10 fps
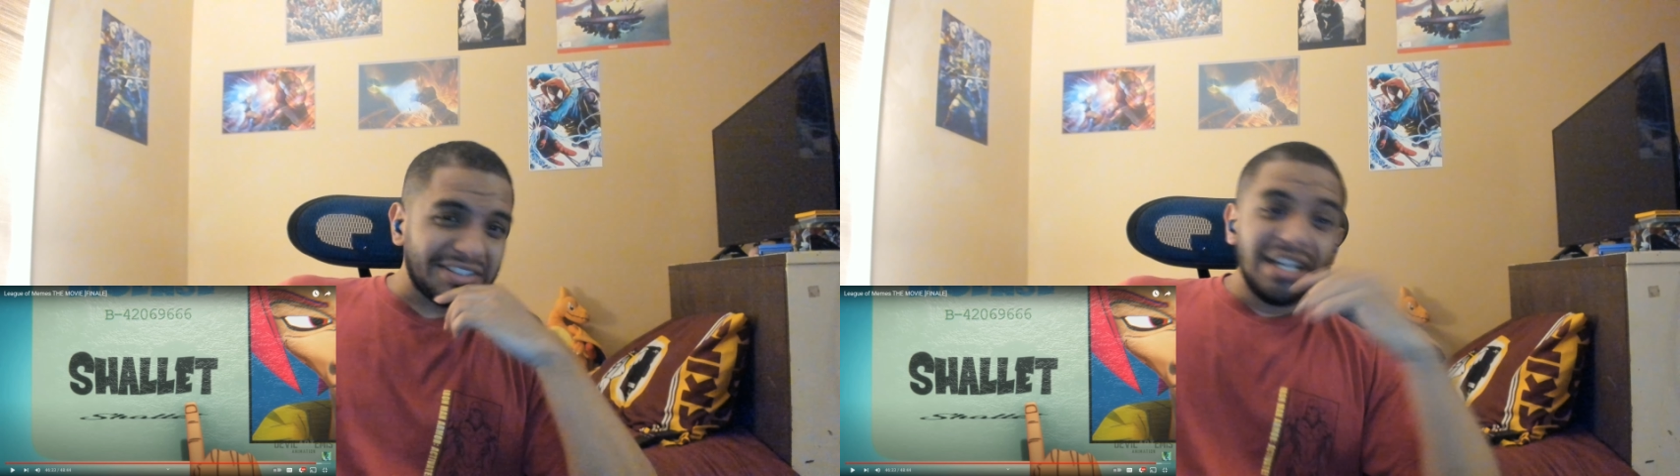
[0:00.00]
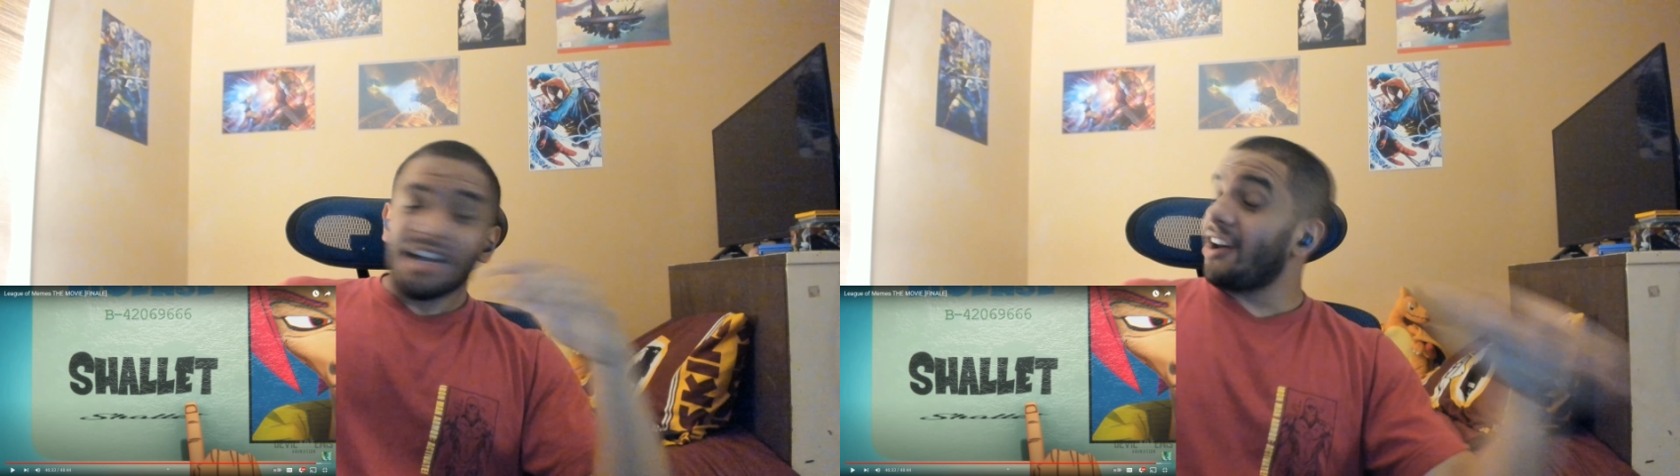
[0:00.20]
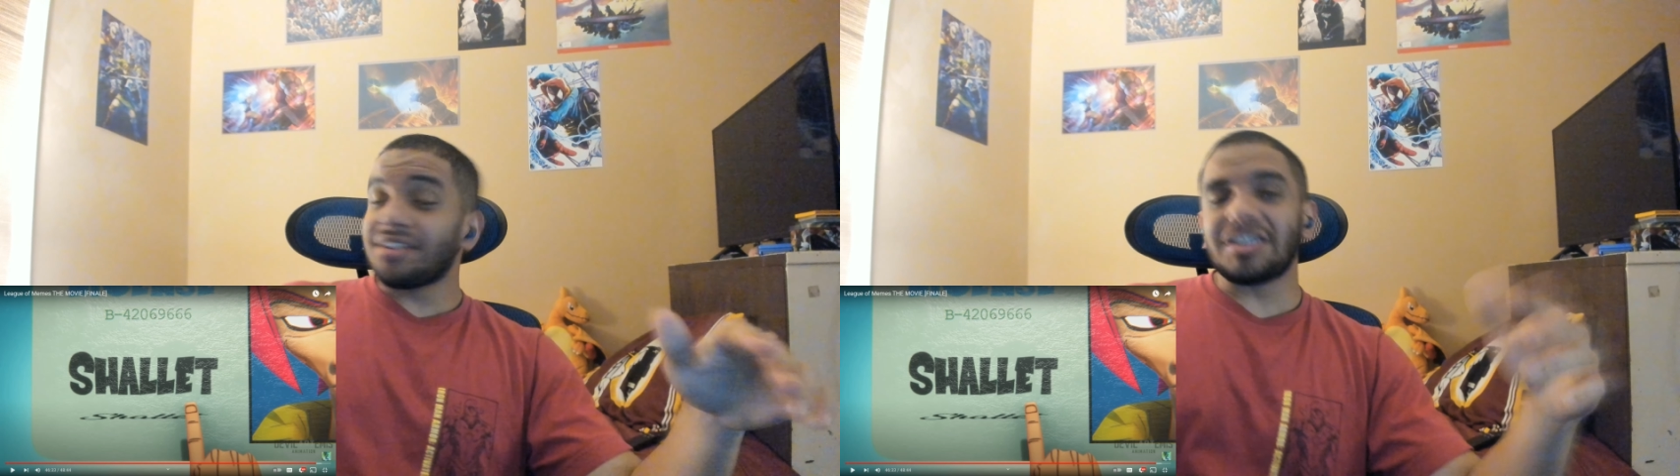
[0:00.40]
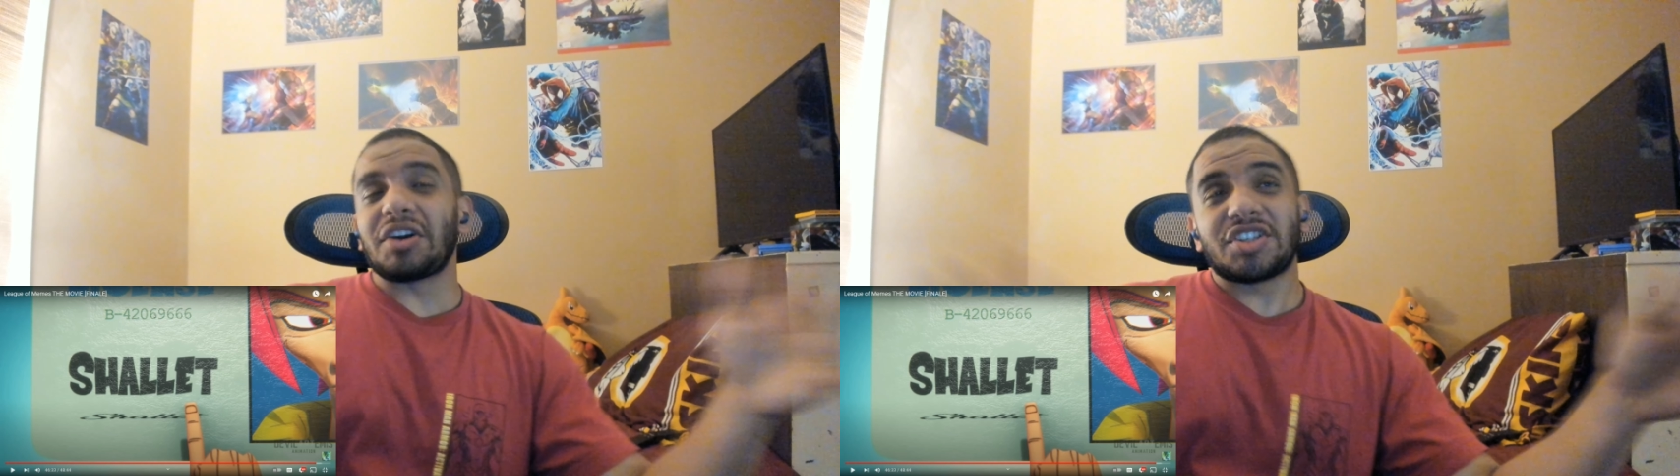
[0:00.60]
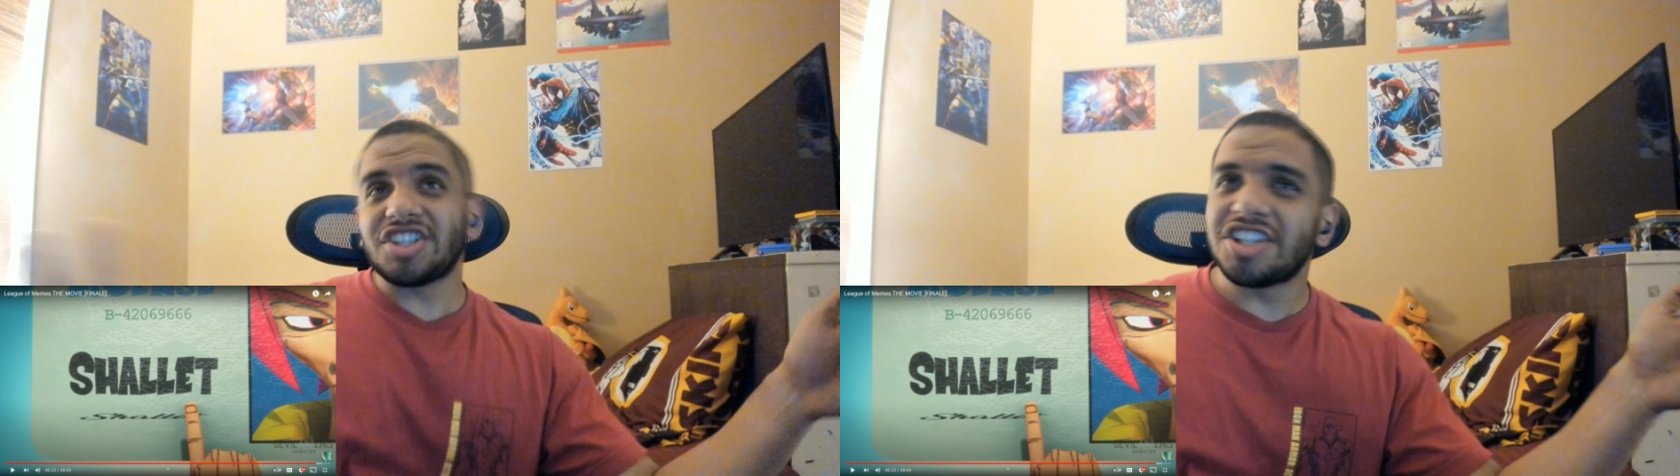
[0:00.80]
Also, no,
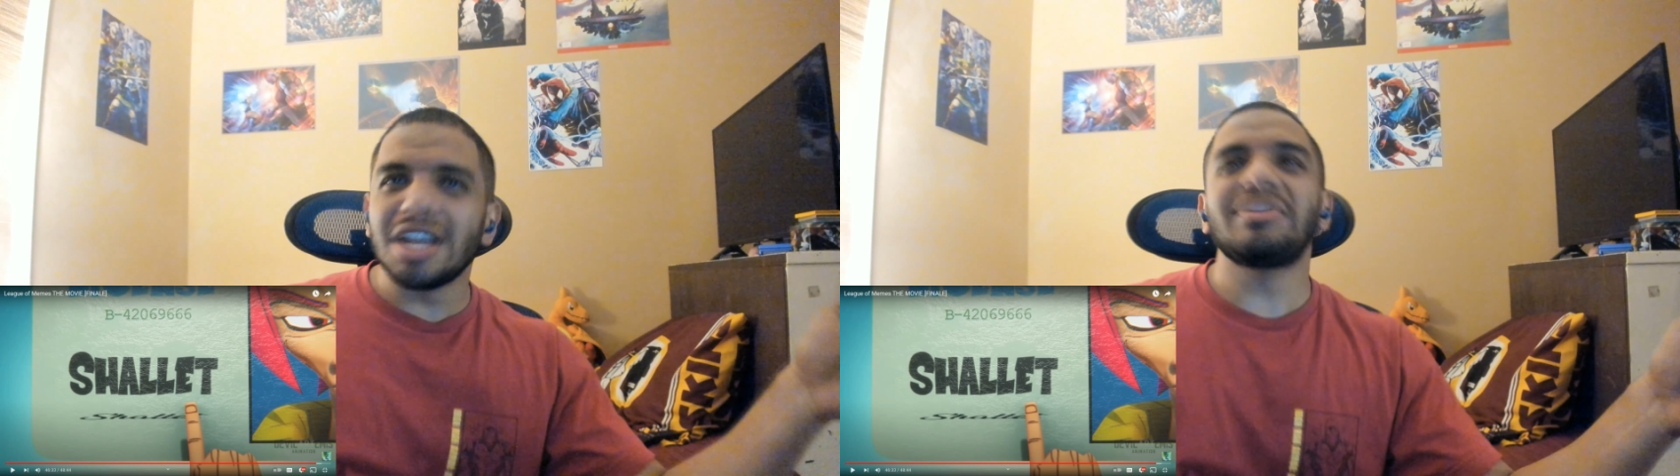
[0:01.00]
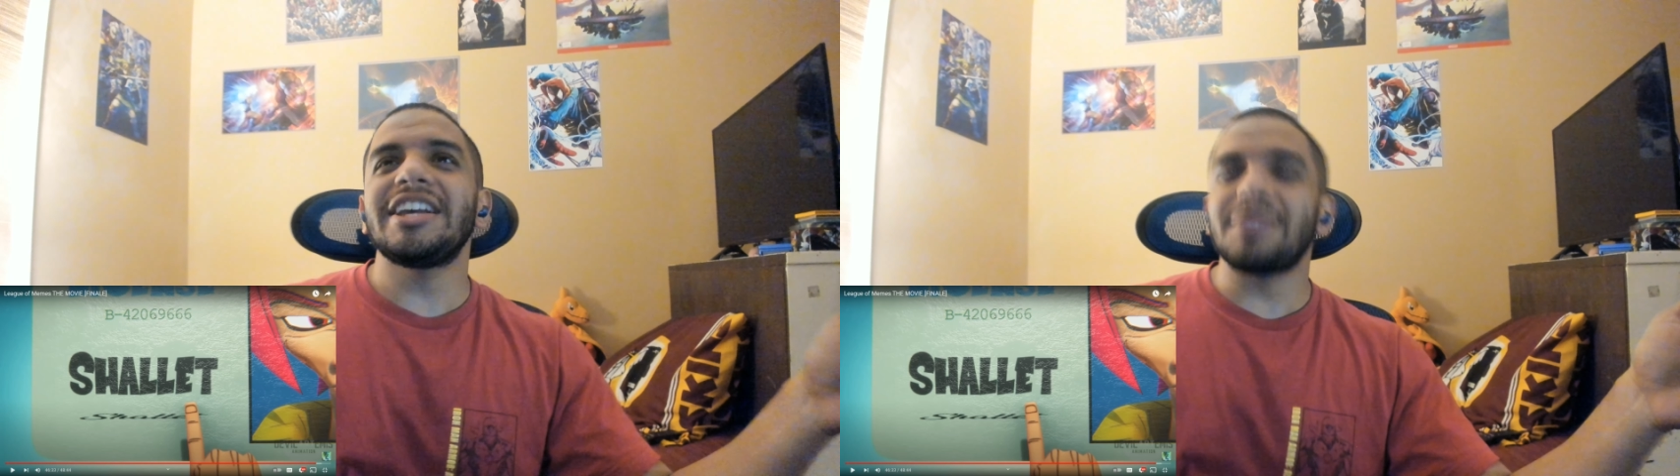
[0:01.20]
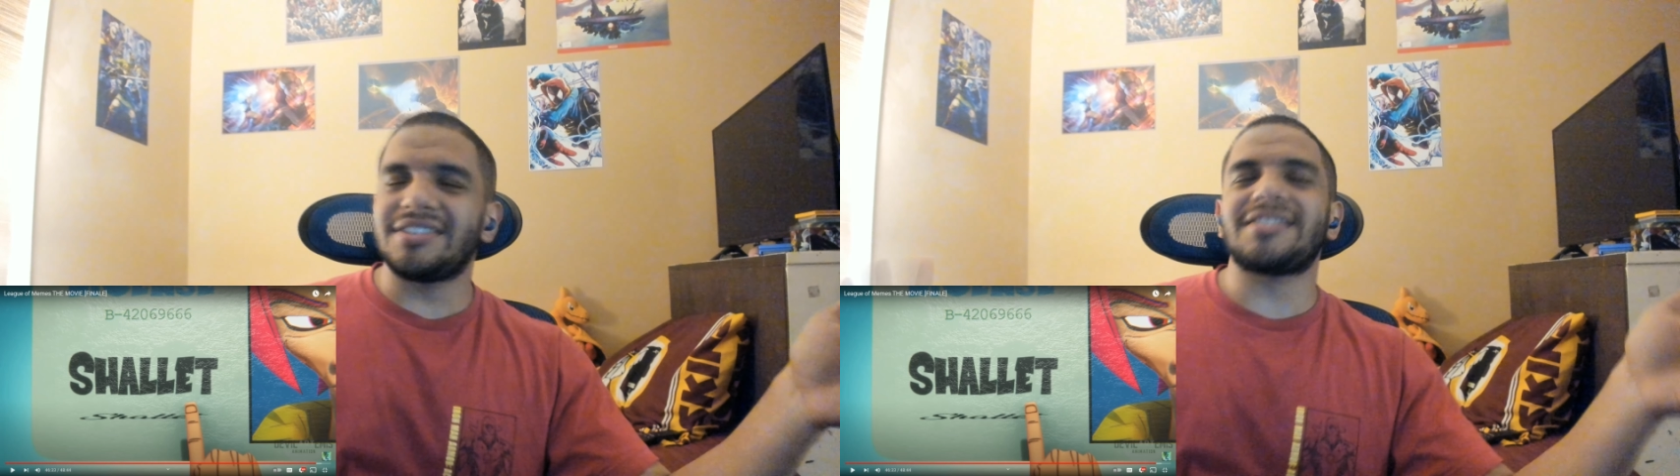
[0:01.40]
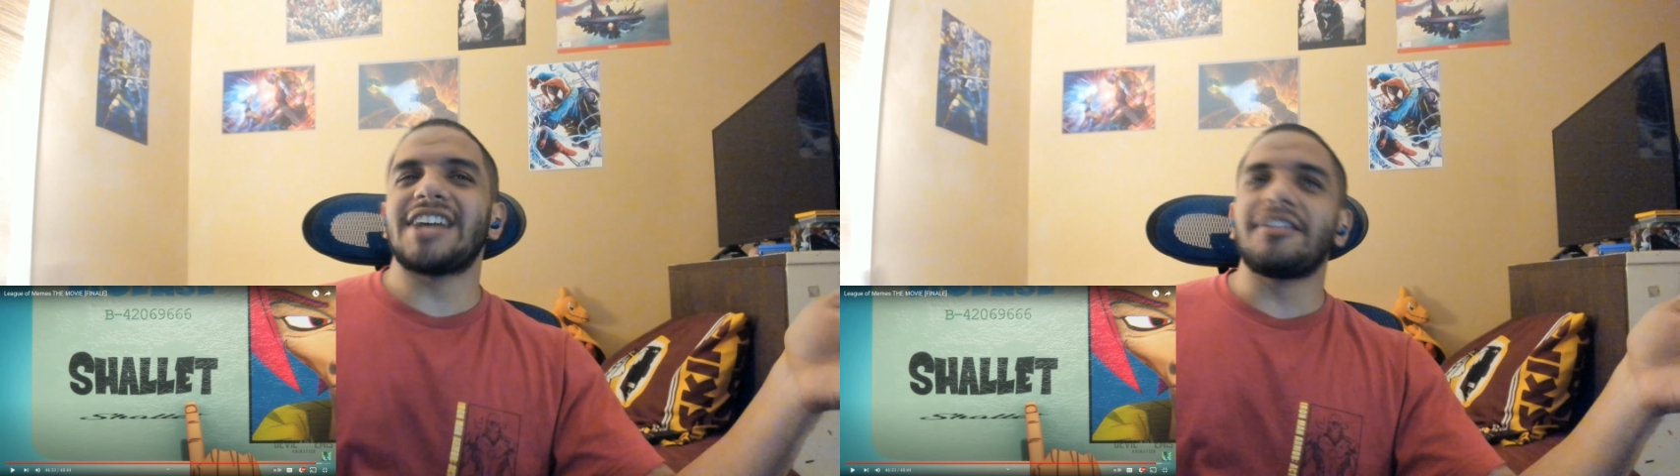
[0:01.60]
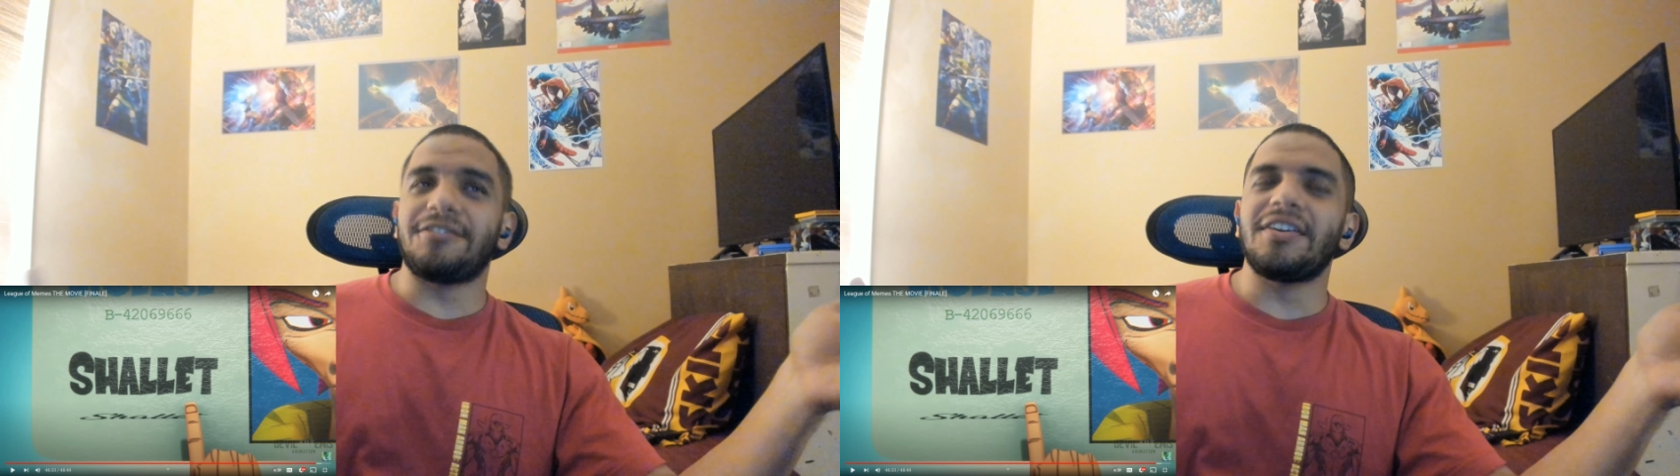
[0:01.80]
shiblet would
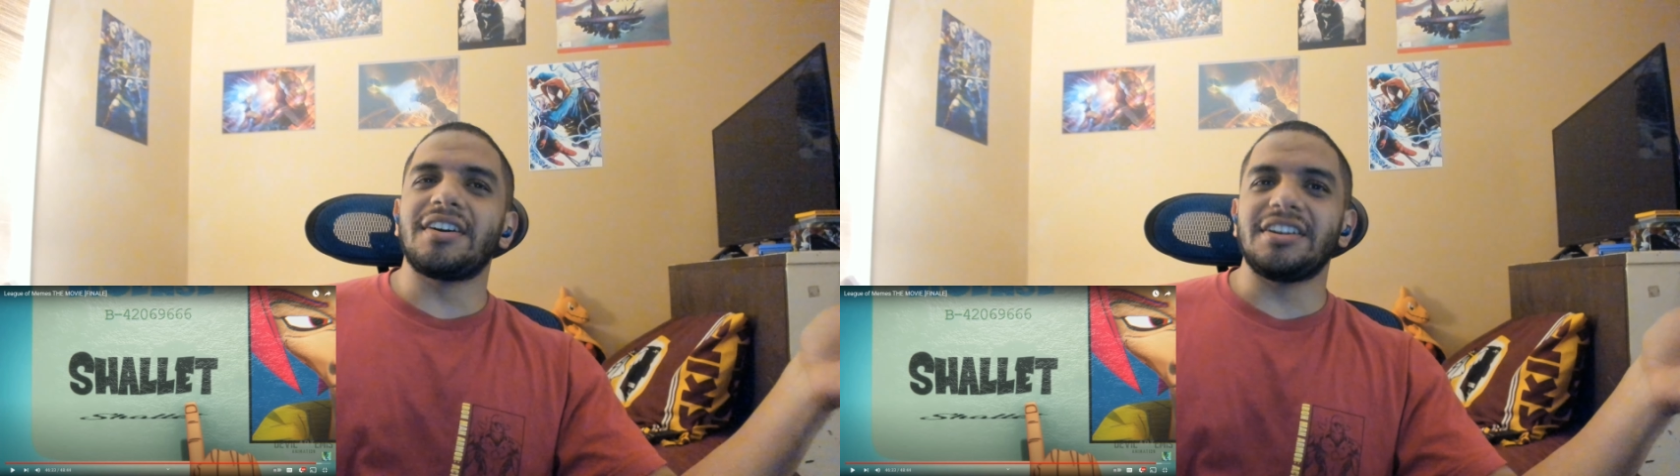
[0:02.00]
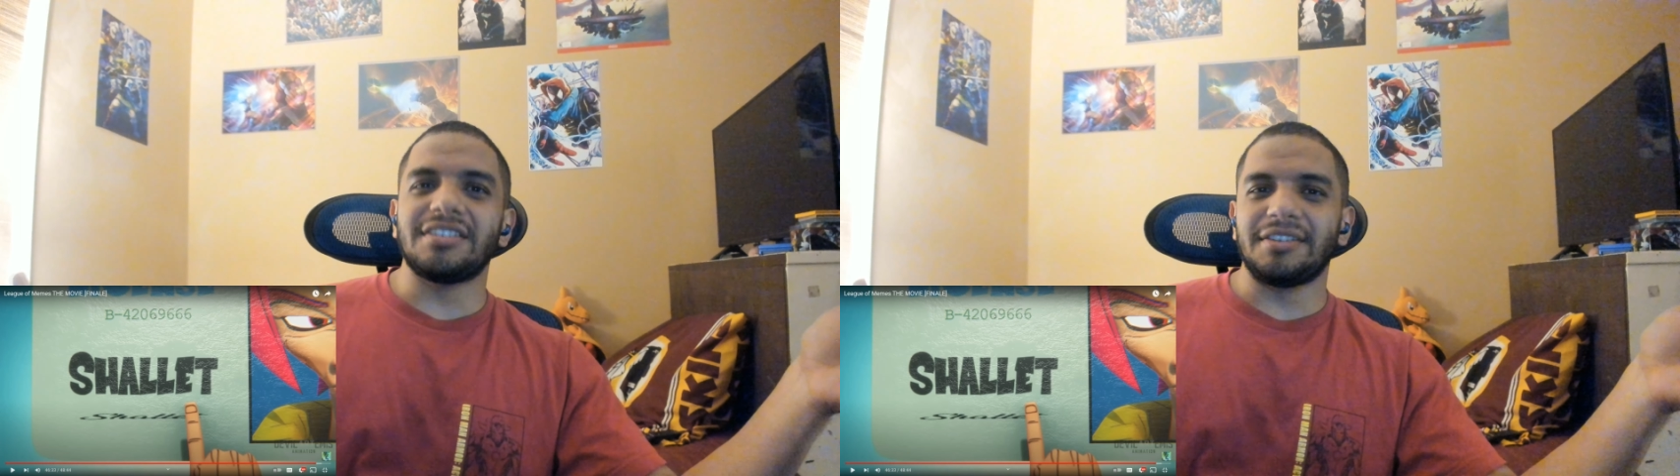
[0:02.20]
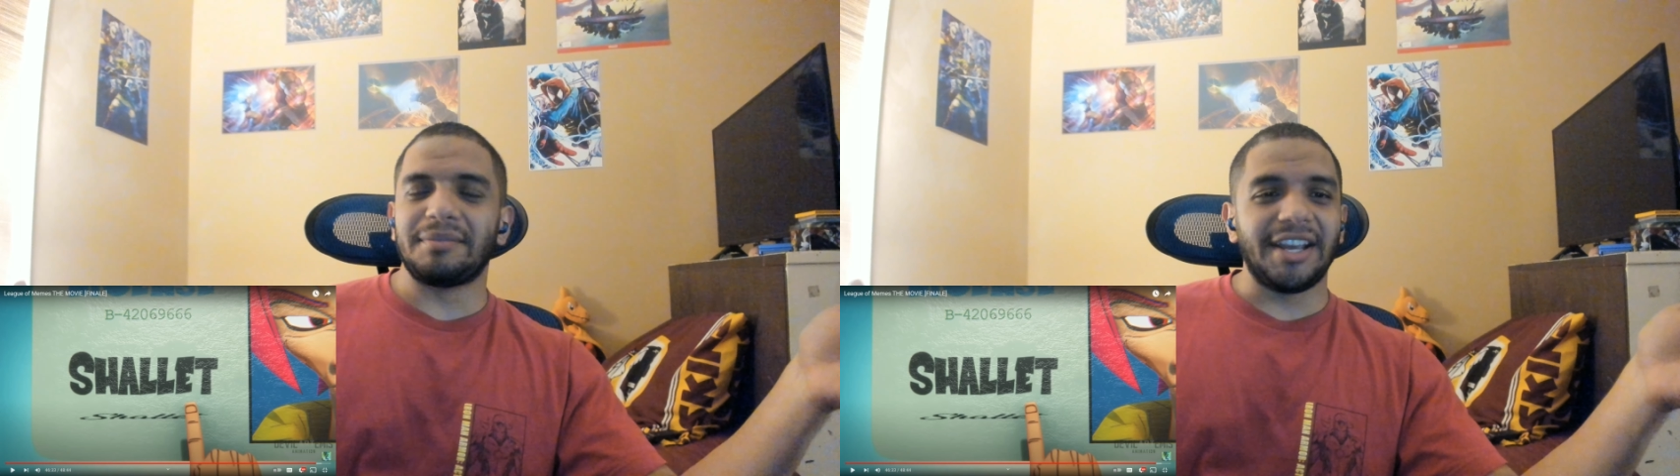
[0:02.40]
sound funnier though, man.